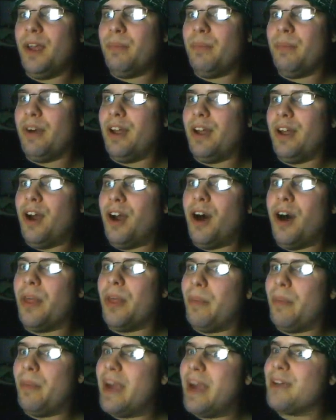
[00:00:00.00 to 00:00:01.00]
But on
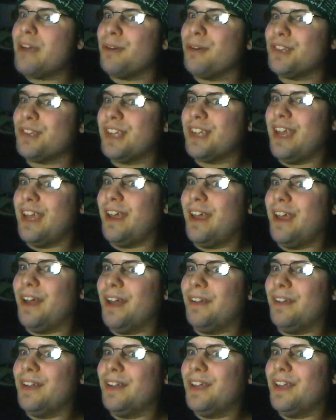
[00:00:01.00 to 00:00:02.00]
the micro
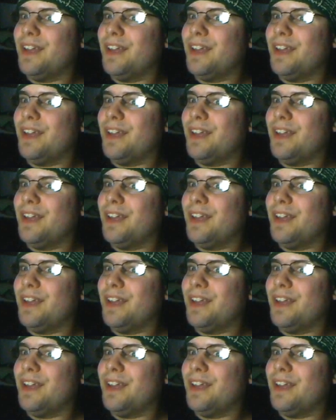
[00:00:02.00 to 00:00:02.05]
scale,